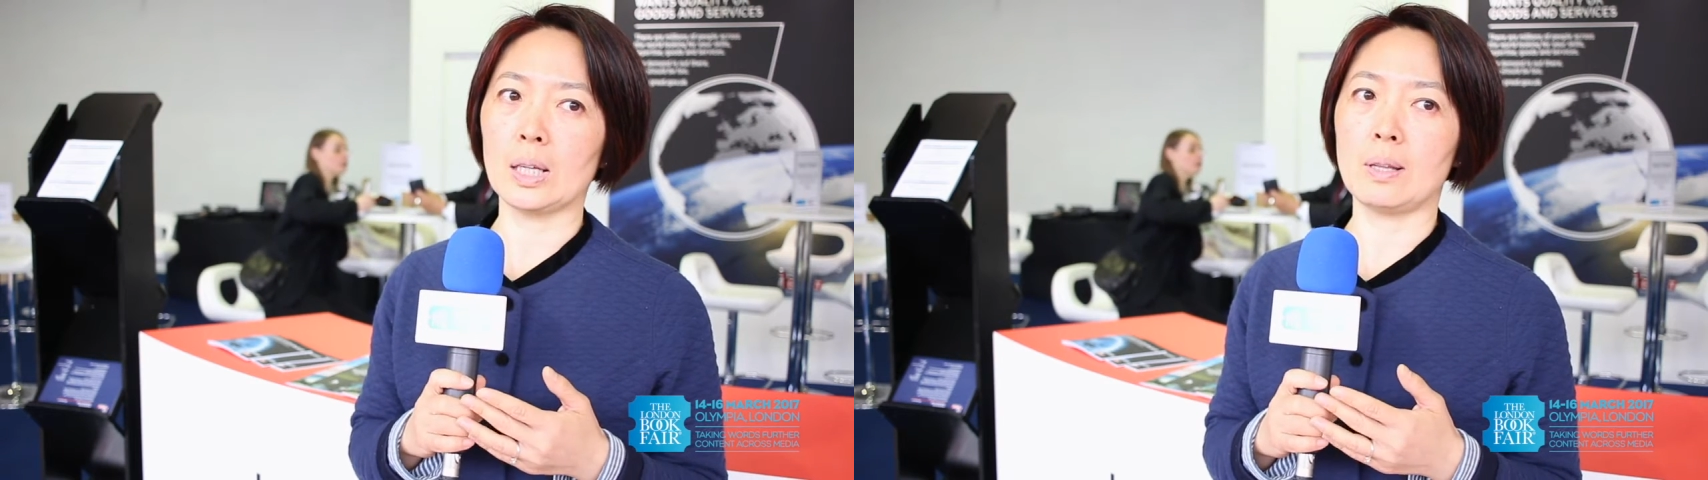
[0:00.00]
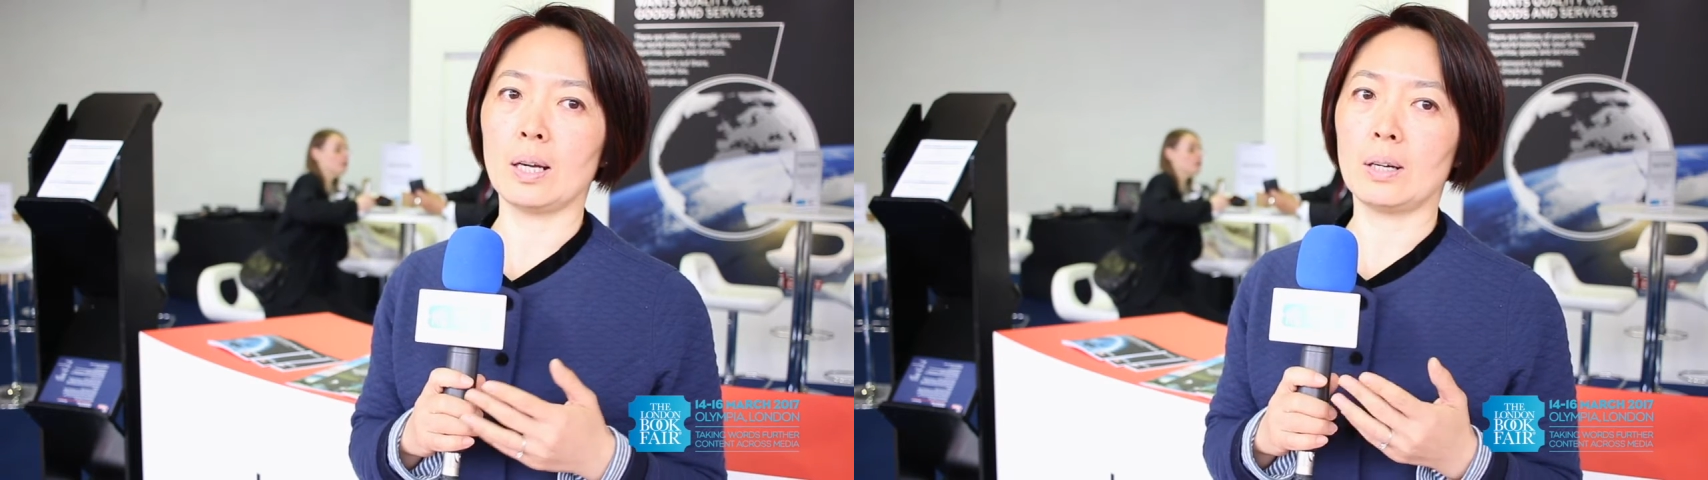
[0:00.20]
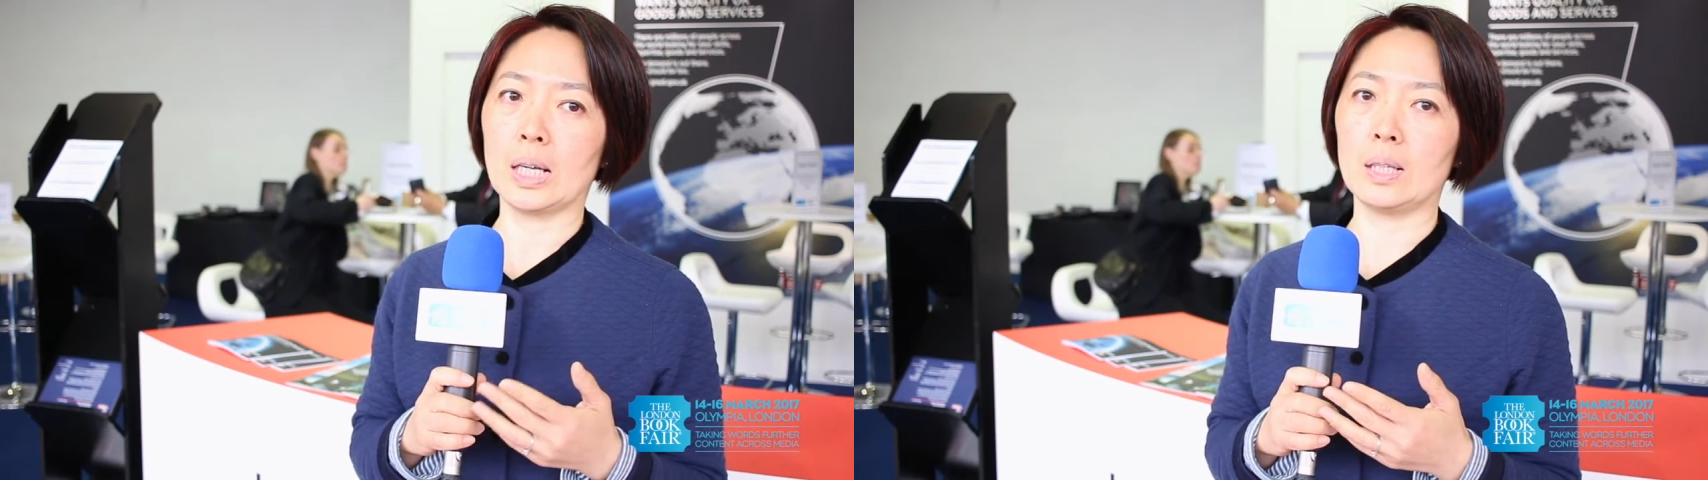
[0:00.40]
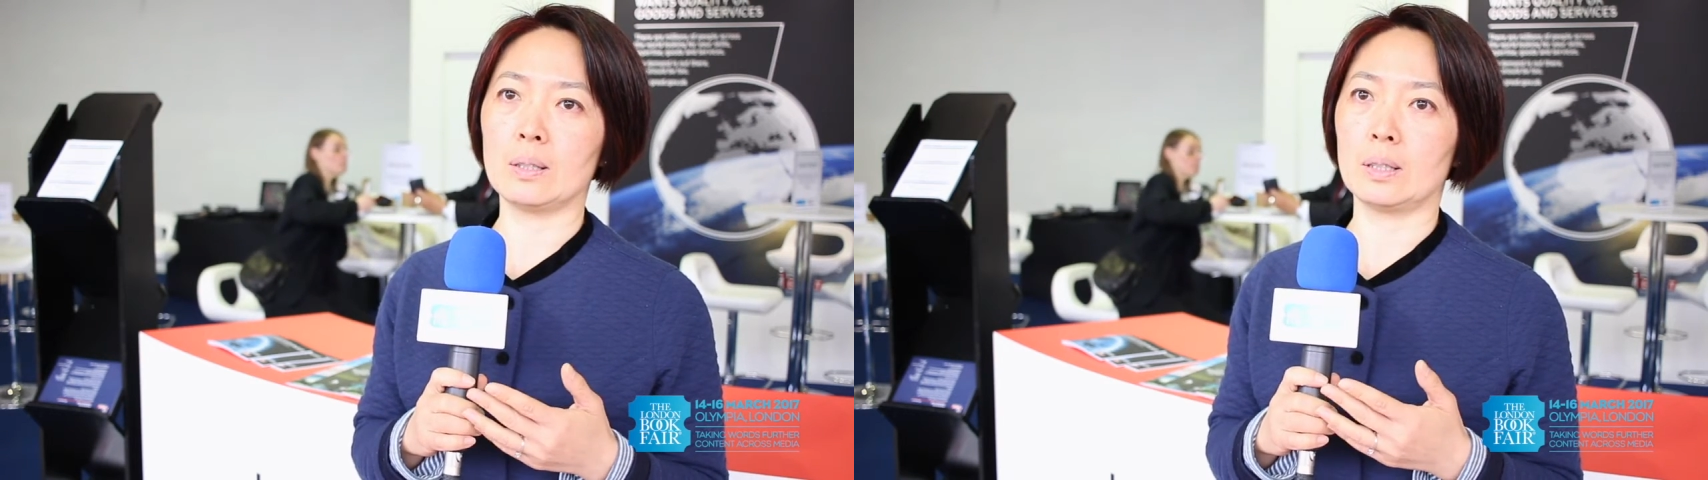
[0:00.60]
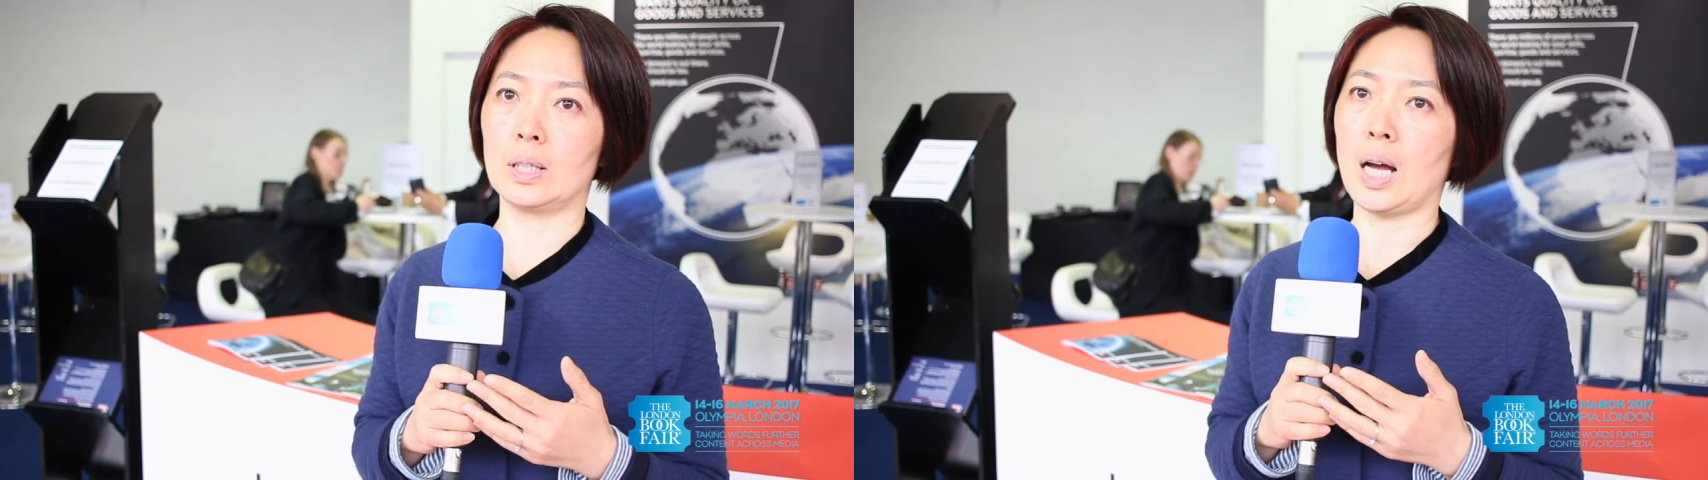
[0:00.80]
They are
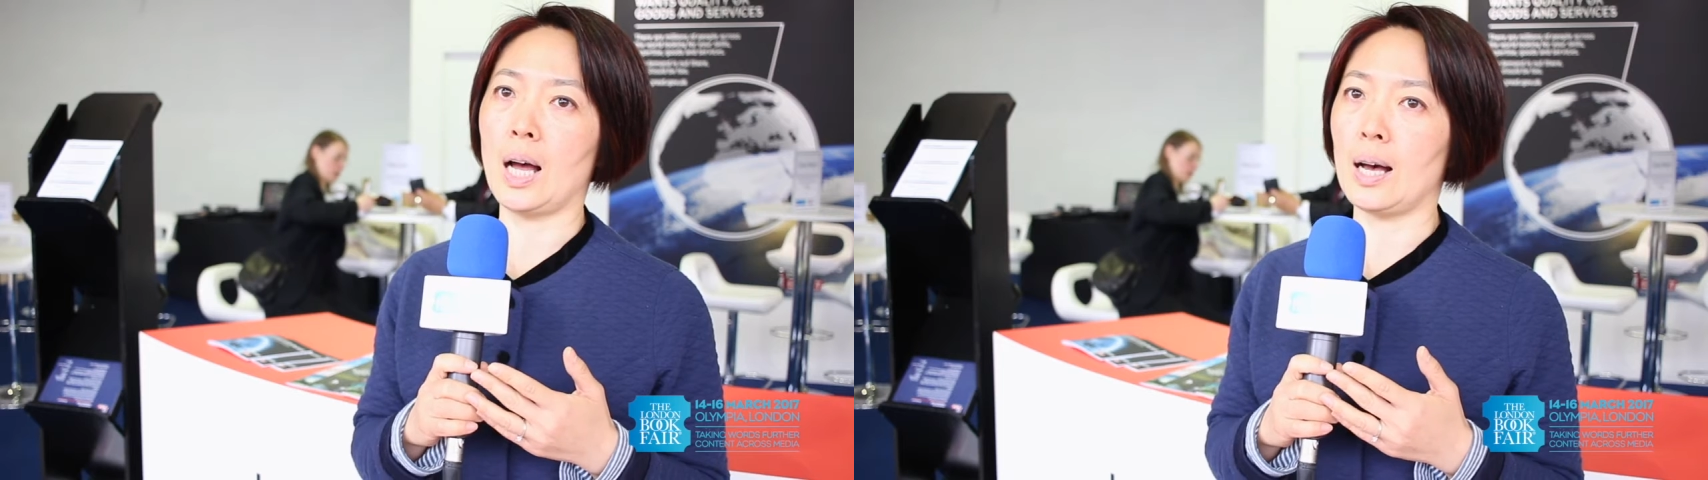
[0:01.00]
either